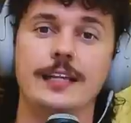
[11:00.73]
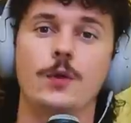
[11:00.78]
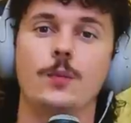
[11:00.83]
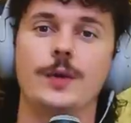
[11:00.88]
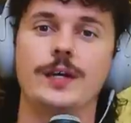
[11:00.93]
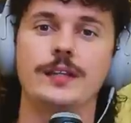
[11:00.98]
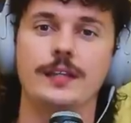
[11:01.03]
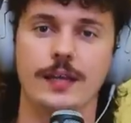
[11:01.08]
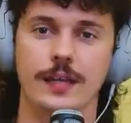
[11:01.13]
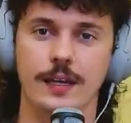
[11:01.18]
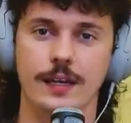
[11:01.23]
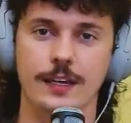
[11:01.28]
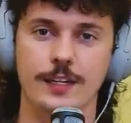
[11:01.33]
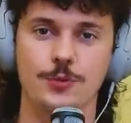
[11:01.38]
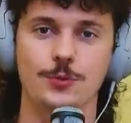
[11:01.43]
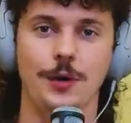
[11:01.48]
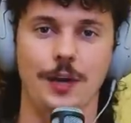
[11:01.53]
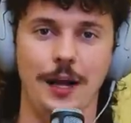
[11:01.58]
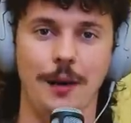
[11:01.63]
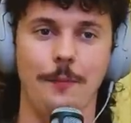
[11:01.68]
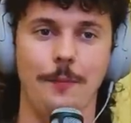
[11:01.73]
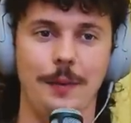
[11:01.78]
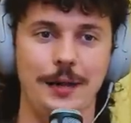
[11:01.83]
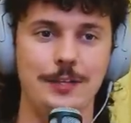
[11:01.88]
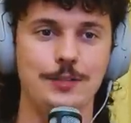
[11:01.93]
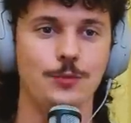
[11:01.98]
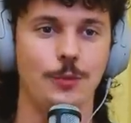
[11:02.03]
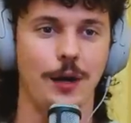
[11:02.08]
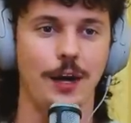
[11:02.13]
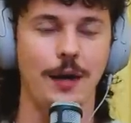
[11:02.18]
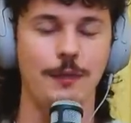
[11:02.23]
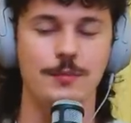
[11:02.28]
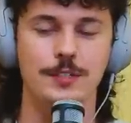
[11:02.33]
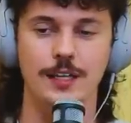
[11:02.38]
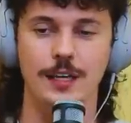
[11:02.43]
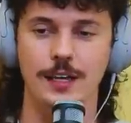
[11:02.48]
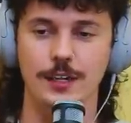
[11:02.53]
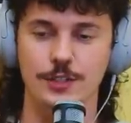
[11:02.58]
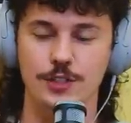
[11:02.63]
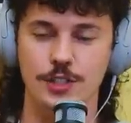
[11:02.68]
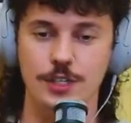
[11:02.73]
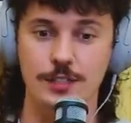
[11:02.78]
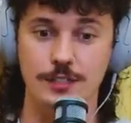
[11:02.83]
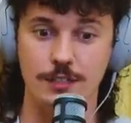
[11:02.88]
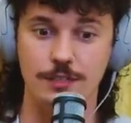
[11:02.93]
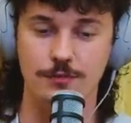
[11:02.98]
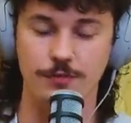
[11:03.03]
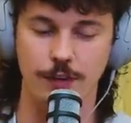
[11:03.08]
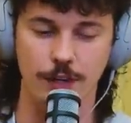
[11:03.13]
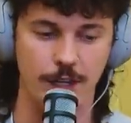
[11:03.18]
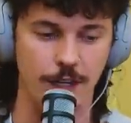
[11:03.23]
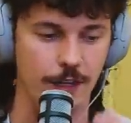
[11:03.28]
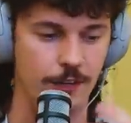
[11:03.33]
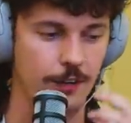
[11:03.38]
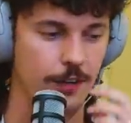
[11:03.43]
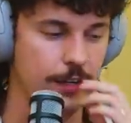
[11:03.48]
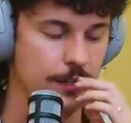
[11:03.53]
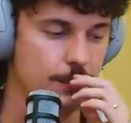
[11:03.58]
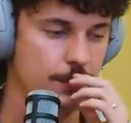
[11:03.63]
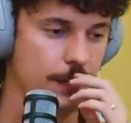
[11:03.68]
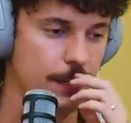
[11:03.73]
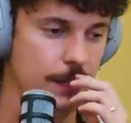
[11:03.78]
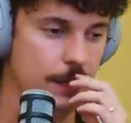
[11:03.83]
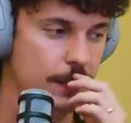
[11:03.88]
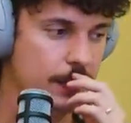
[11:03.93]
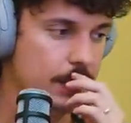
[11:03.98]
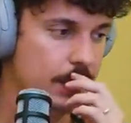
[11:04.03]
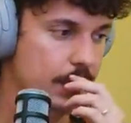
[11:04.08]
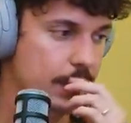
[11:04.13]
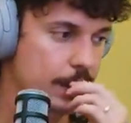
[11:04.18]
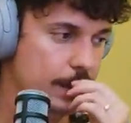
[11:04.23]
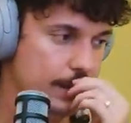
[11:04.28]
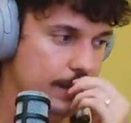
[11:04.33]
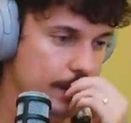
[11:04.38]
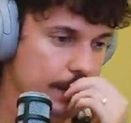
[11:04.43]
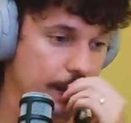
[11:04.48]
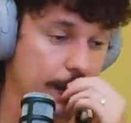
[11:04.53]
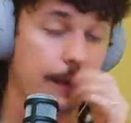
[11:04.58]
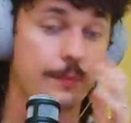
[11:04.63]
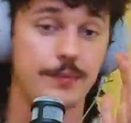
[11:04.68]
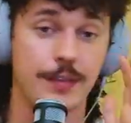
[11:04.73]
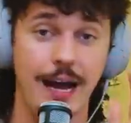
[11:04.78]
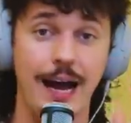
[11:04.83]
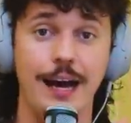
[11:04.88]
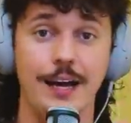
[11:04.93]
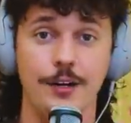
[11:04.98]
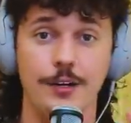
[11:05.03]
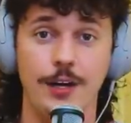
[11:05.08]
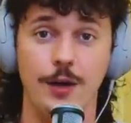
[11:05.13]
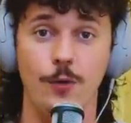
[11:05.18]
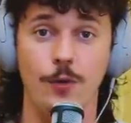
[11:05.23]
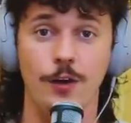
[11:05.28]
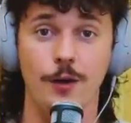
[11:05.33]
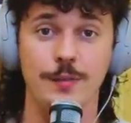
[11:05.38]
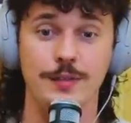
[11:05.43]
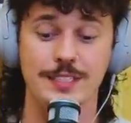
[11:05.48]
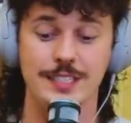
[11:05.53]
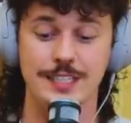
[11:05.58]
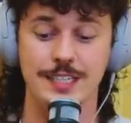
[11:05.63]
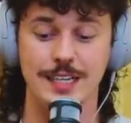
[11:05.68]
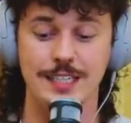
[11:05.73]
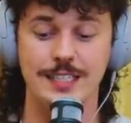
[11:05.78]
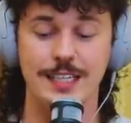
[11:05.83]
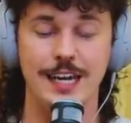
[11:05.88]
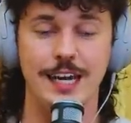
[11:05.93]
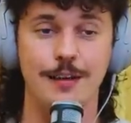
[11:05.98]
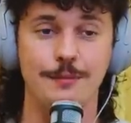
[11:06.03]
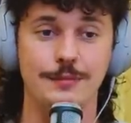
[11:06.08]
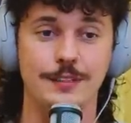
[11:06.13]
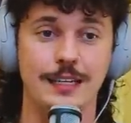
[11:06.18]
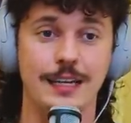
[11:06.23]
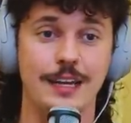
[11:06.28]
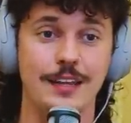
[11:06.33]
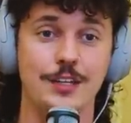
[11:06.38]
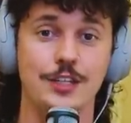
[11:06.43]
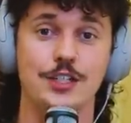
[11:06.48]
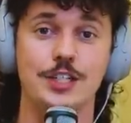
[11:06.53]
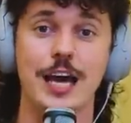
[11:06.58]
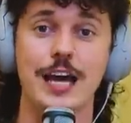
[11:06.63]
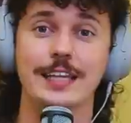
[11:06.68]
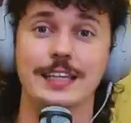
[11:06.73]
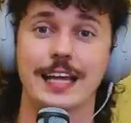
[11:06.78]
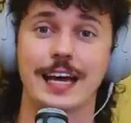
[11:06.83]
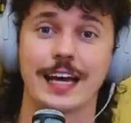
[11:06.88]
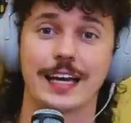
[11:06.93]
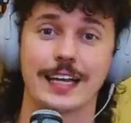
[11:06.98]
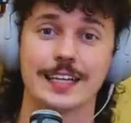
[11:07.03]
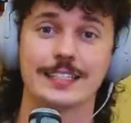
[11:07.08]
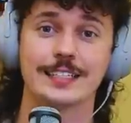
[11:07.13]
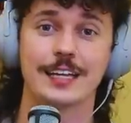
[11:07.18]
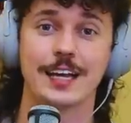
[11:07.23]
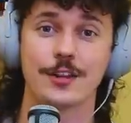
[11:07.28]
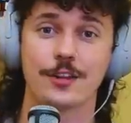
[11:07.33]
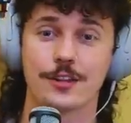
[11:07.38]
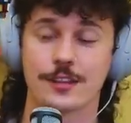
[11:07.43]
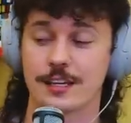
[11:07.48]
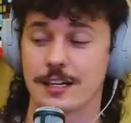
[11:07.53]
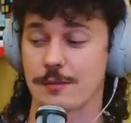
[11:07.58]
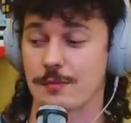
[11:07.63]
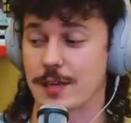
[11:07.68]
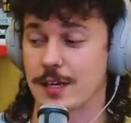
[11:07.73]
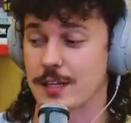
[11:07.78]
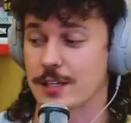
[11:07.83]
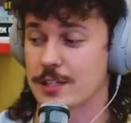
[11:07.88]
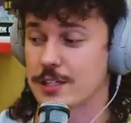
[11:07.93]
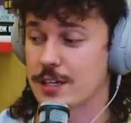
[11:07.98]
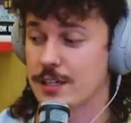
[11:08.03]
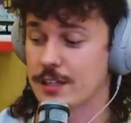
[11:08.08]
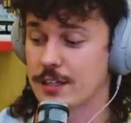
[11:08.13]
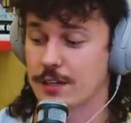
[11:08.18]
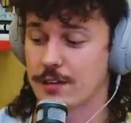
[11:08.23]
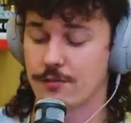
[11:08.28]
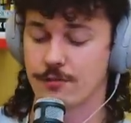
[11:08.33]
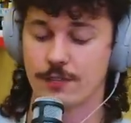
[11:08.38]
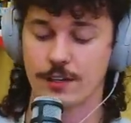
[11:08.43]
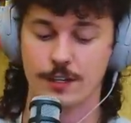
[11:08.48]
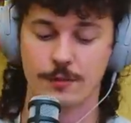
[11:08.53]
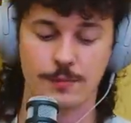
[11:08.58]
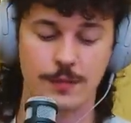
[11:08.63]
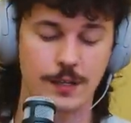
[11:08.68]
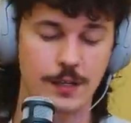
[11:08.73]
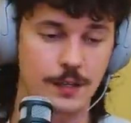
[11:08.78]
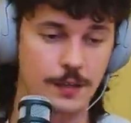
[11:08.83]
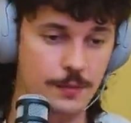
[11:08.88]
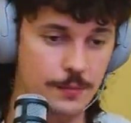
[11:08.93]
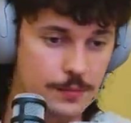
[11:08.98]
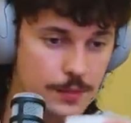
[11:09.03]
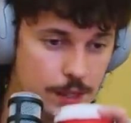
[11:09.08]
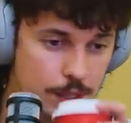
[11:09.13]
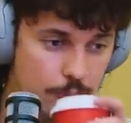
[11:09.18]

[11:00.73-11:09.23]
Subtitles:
that we did it, is what I'm saying. Jesus fucking Christ, man. I'm tired. I woke up at 6 a.m. today. The jet lag, that's the other thing, man. The jet lag fucked me up.